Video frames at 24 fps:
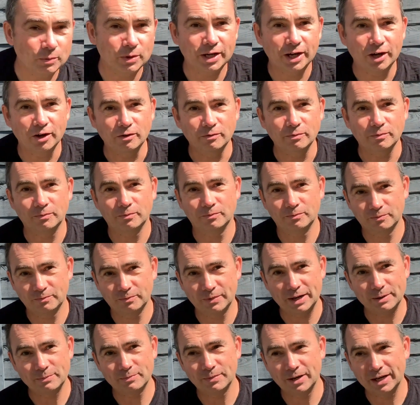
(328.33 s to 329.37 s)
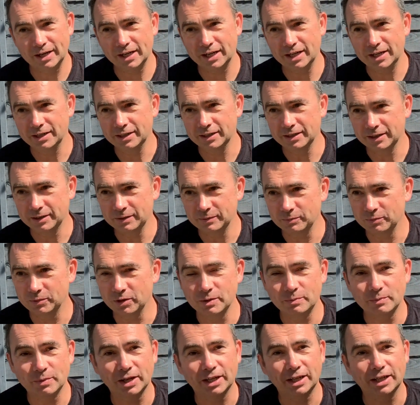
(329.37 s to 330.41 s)
we go
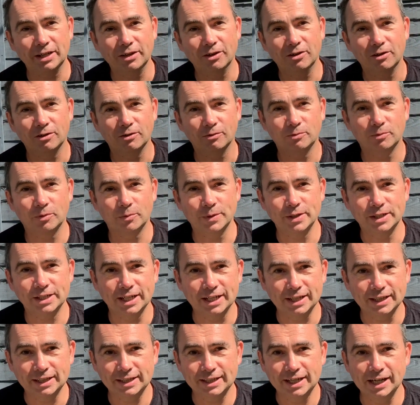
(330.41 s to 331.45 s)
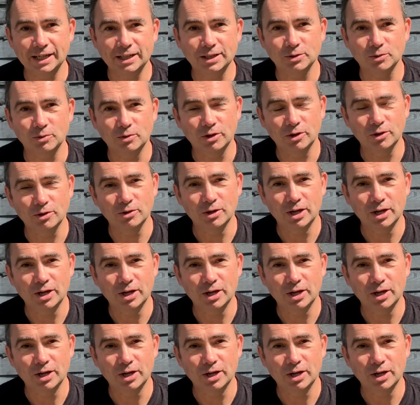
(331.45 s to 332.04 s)
bikepacking, I'll probably take the tent, although